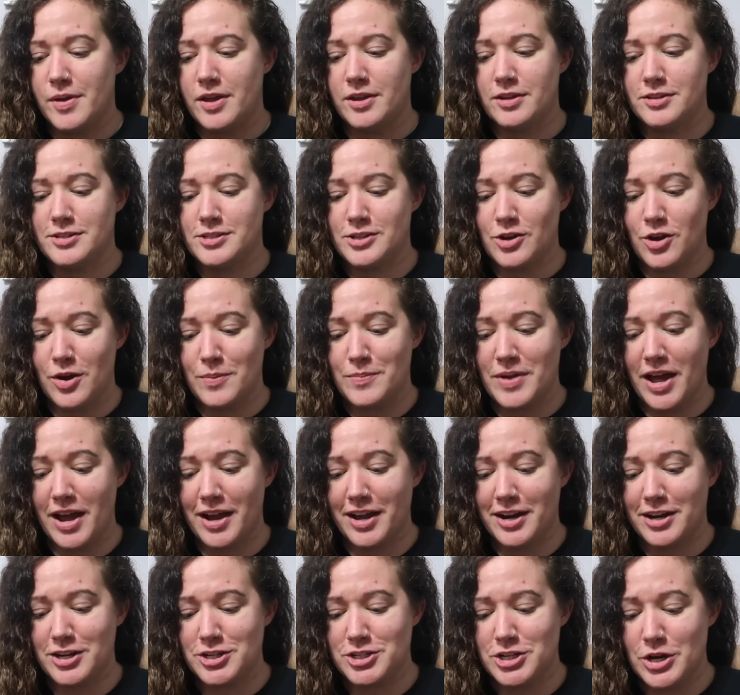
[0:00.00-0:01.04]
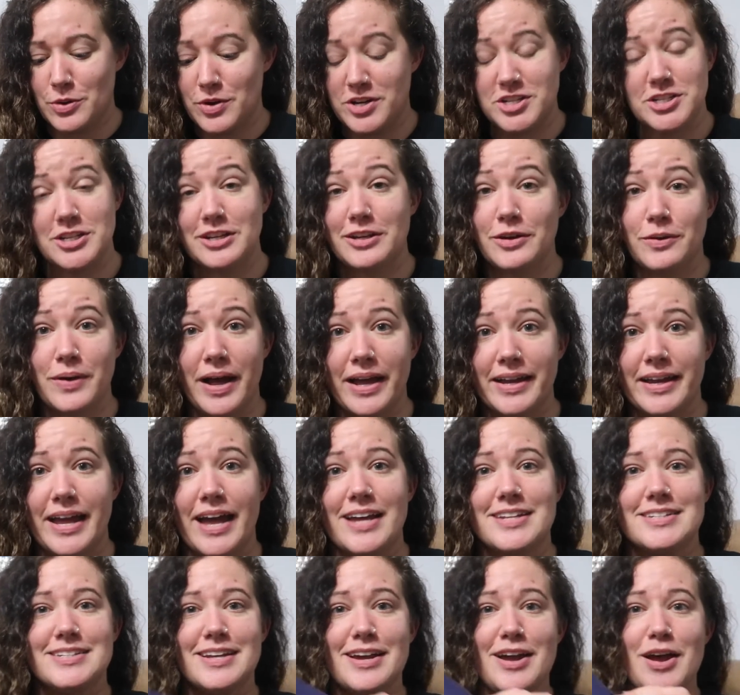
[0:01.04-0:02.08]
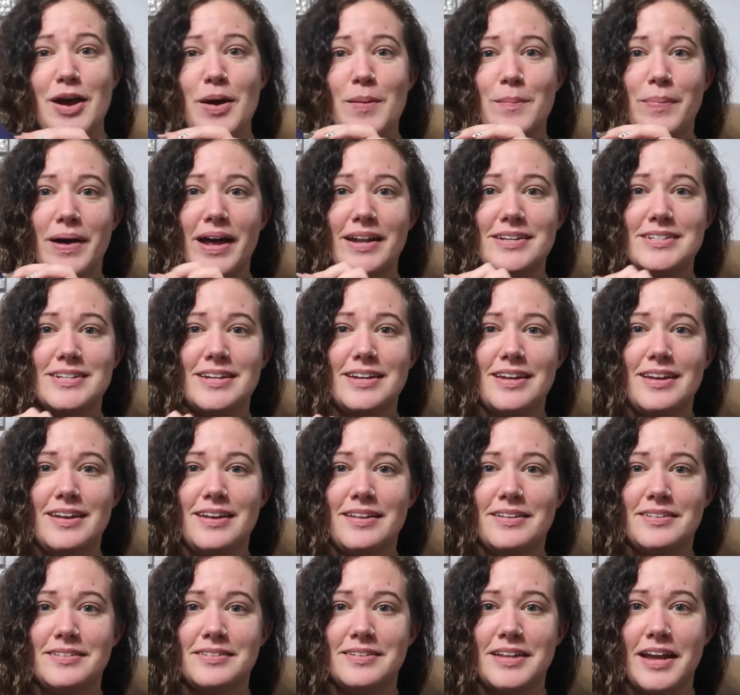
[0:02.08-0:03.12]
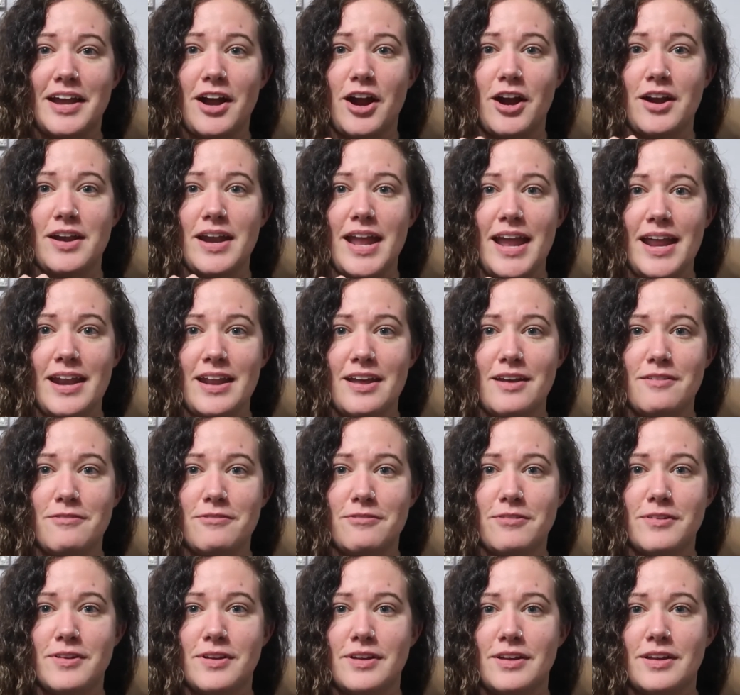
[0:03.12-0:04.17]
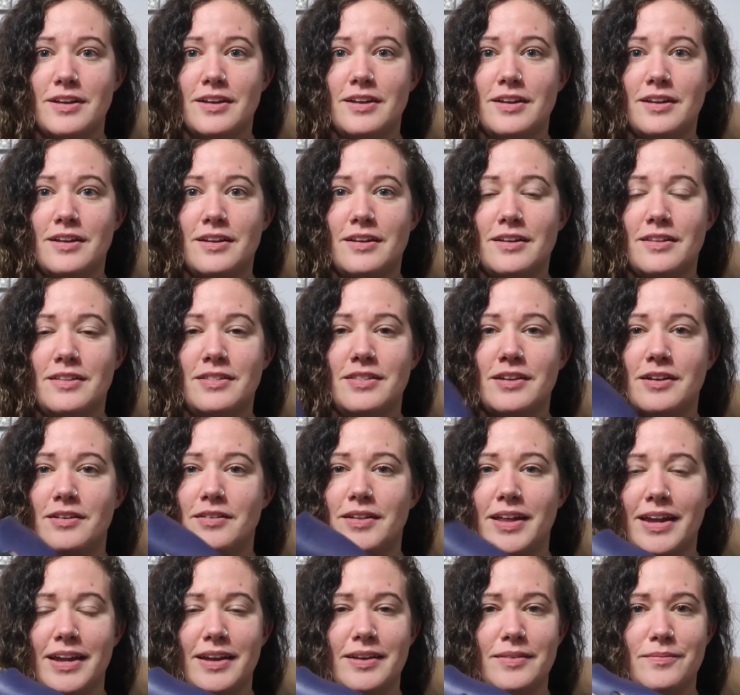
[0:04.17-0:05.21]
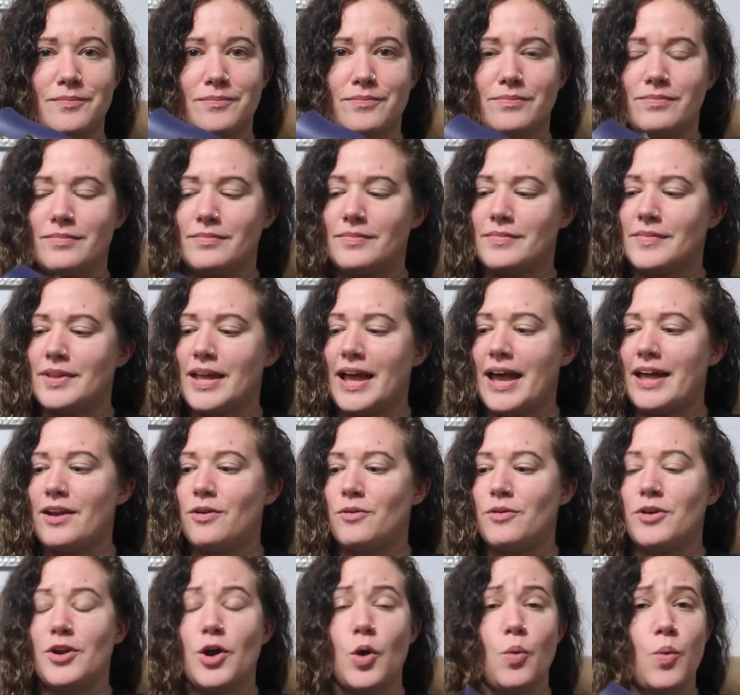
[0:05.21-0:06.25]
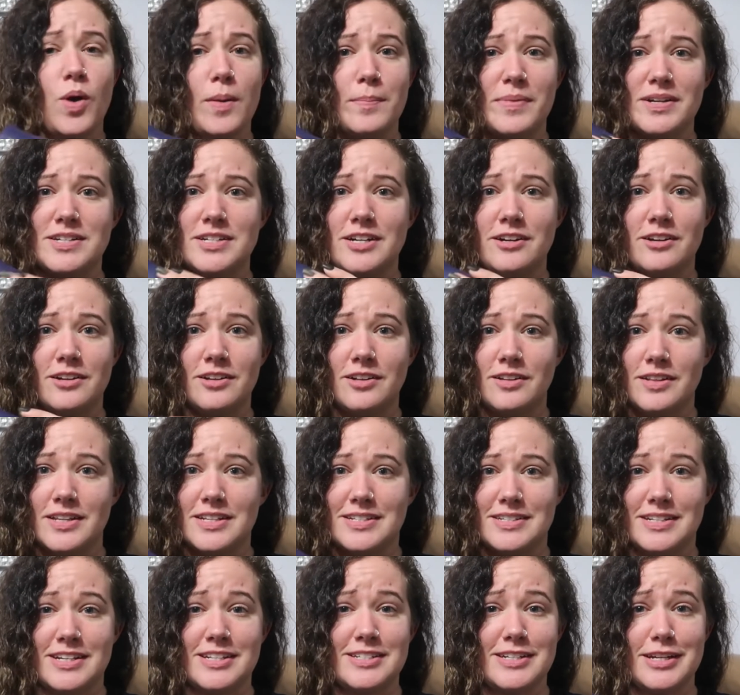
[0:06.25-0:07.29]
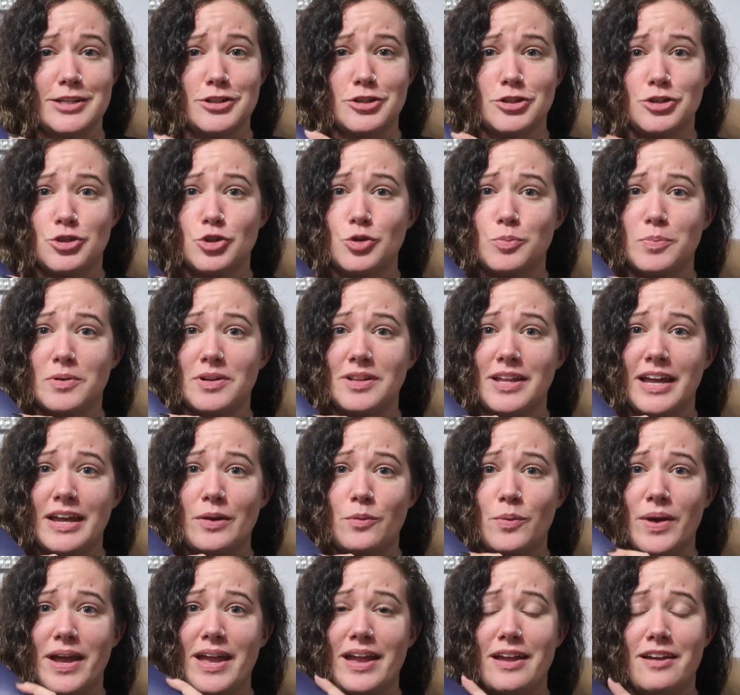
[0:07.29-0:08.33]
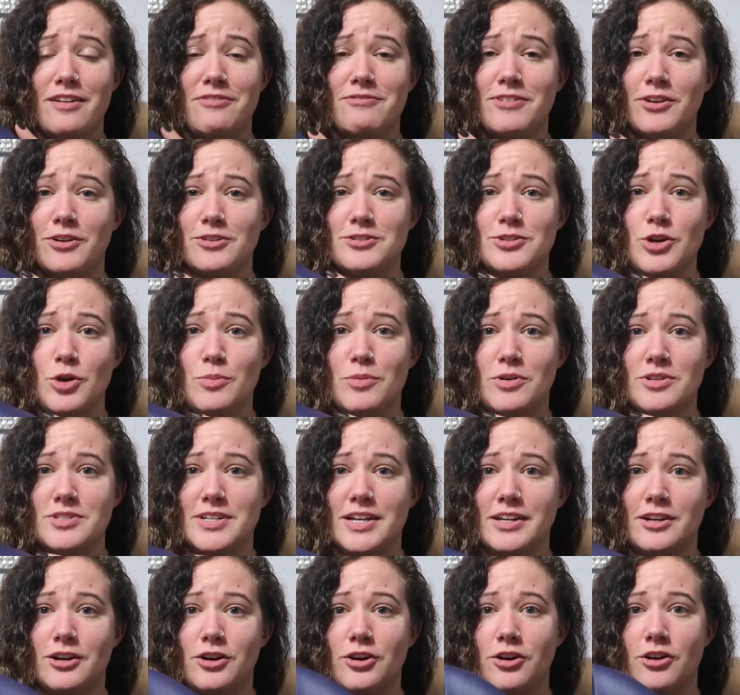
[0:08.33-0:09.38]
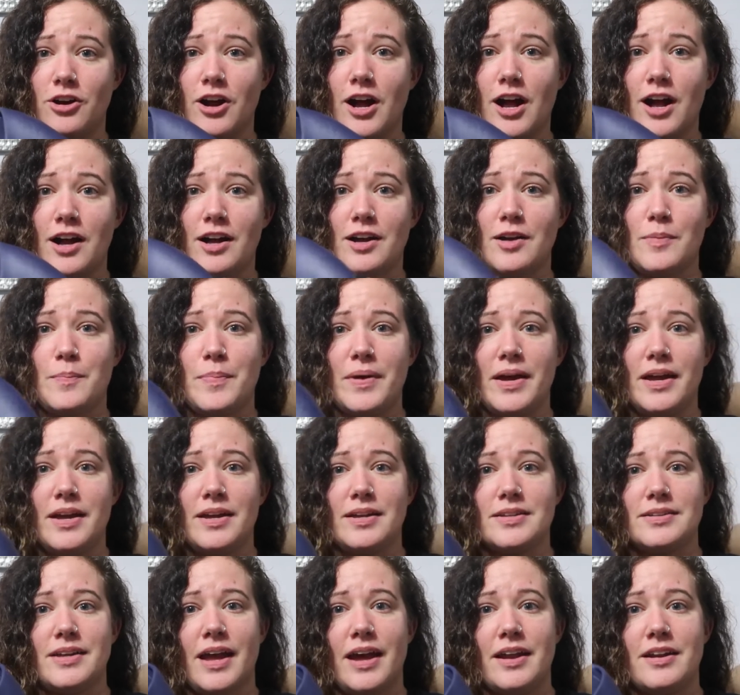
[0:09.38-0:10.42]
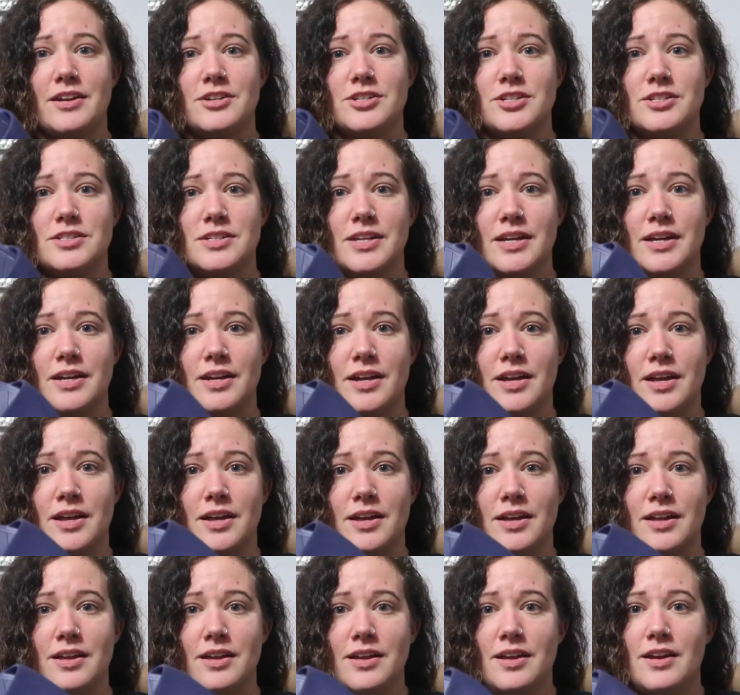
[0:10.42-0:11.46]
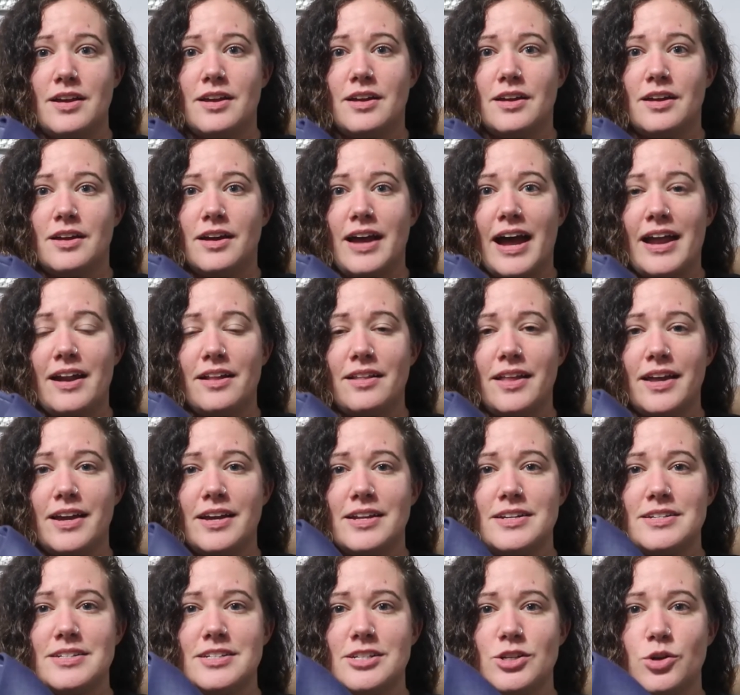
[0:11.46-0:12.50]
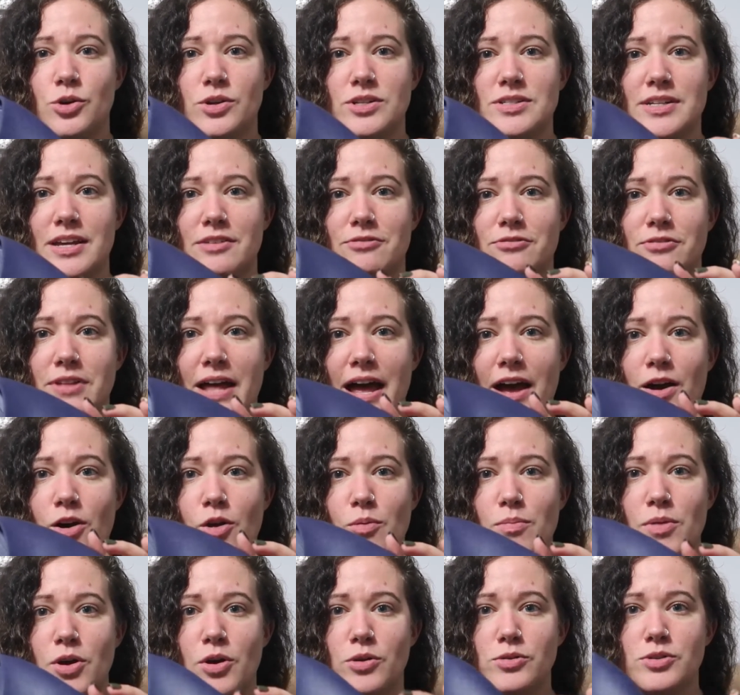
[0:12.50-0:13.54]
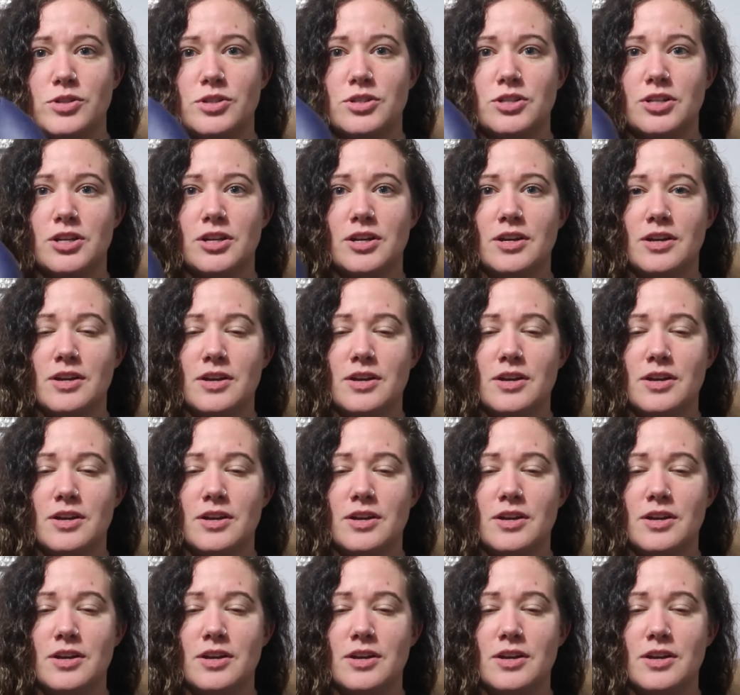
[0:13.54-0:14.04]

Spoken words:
So I'm not going to show it to you, I guess. But they are Native. They're like, I don't know what material this is. It's super lightweight. It feels almost like a Croc, but it's kind of just like a, kind of like a Dior flat almost.